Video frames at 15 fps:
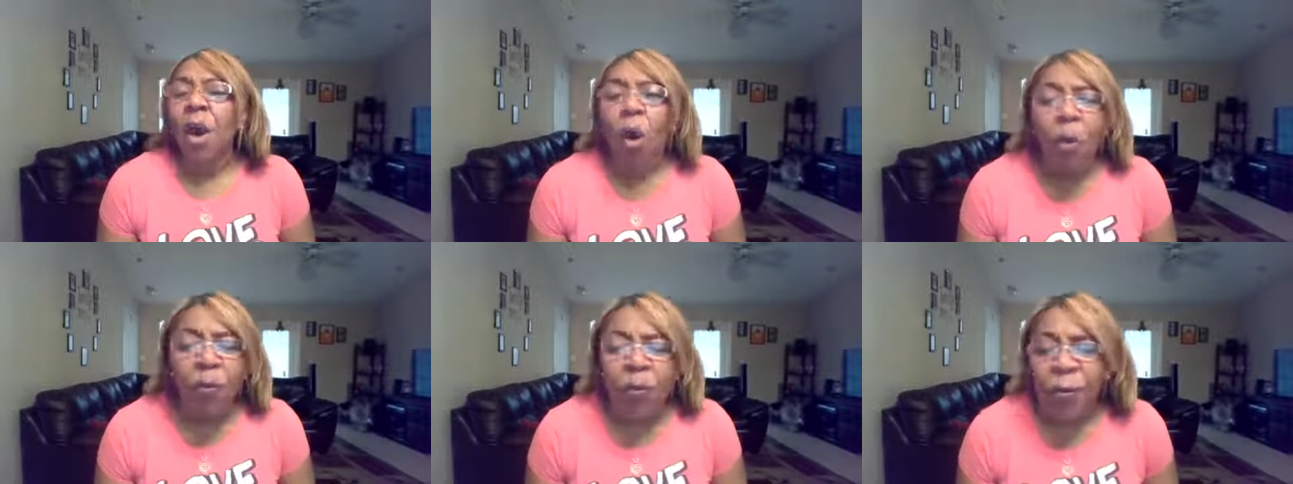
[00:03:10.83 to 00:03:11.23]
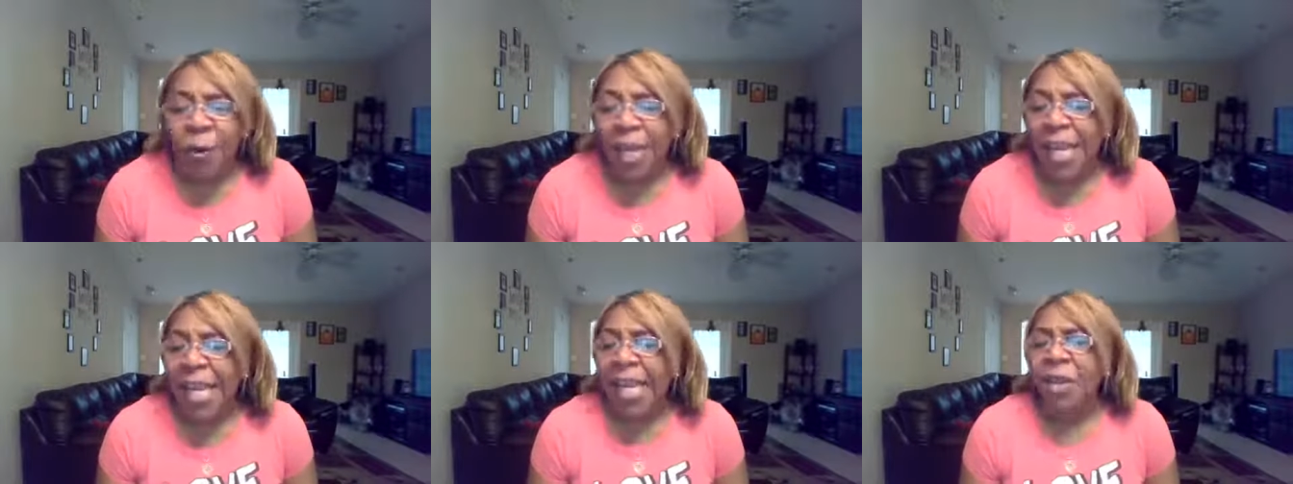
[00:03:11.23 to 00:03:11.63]
over
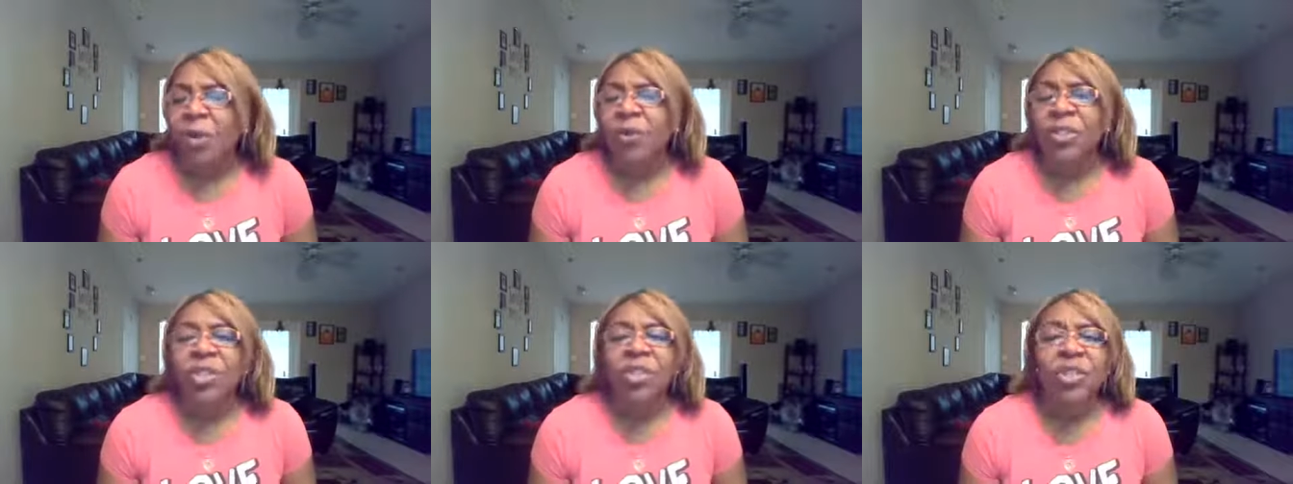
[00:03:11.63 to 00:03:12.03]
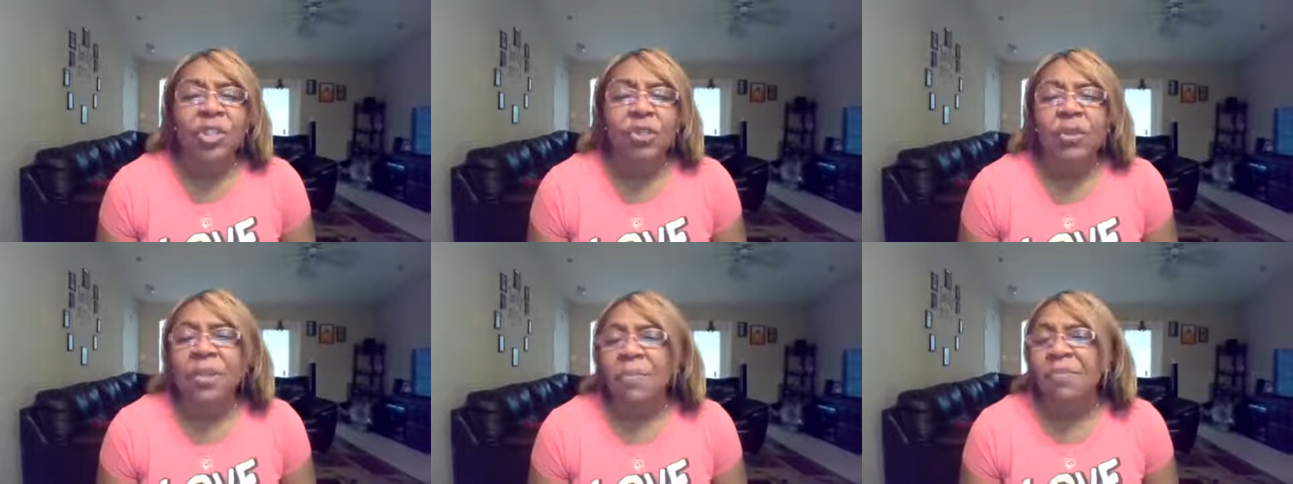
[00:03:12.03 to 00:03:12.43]
again or to
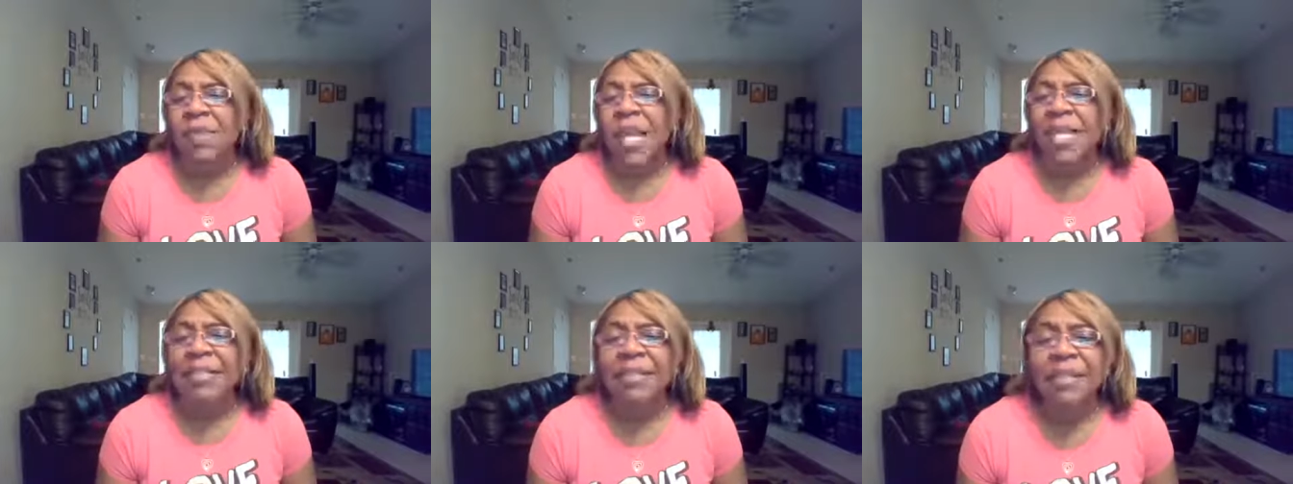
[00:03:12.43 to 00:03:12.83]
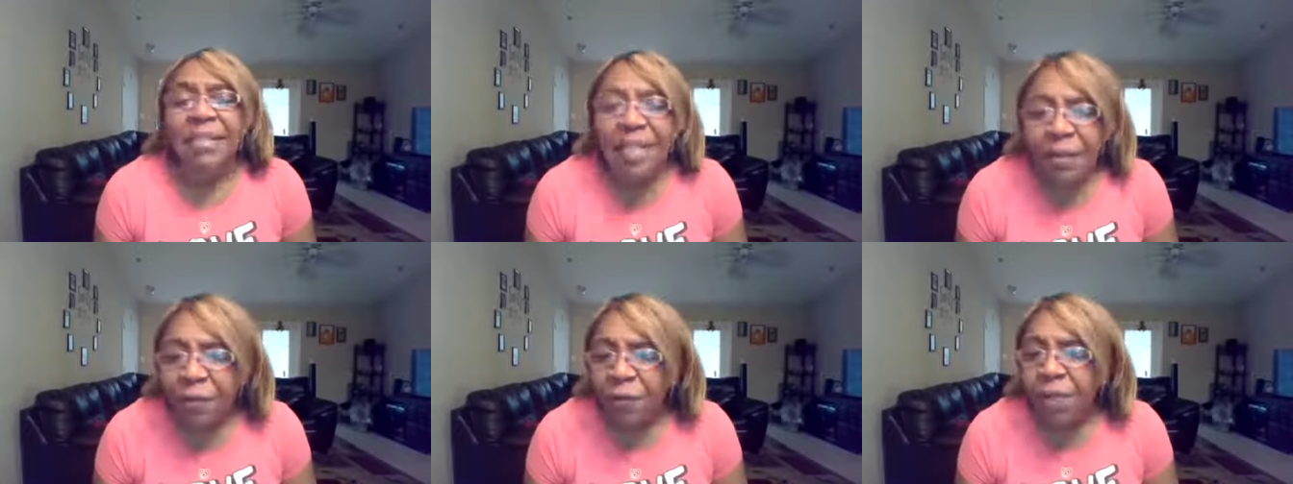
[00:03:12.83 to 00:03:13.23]
do some things
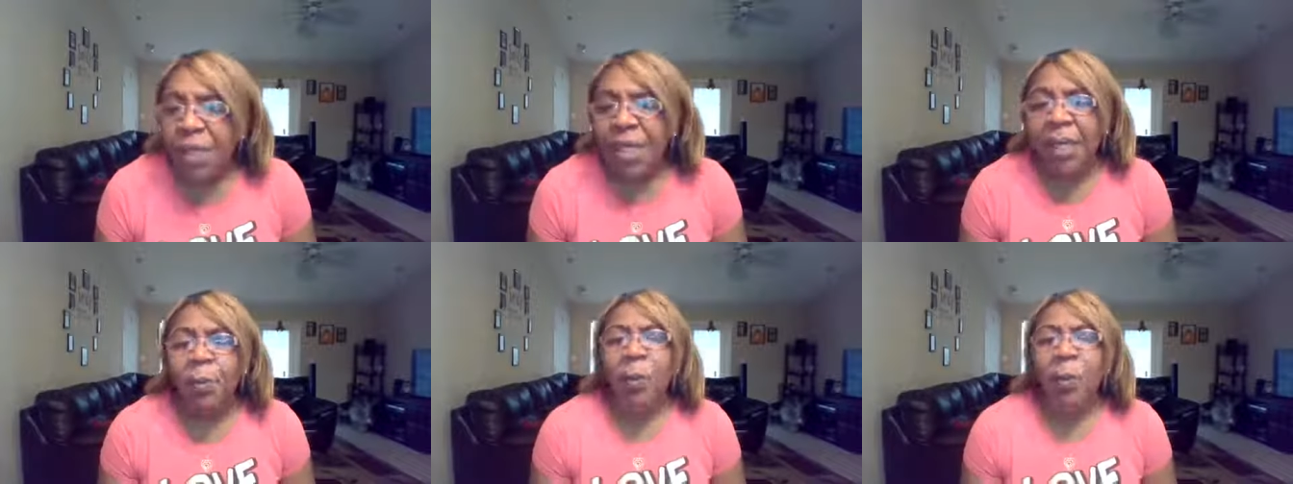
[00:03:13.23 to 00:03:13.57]
differently.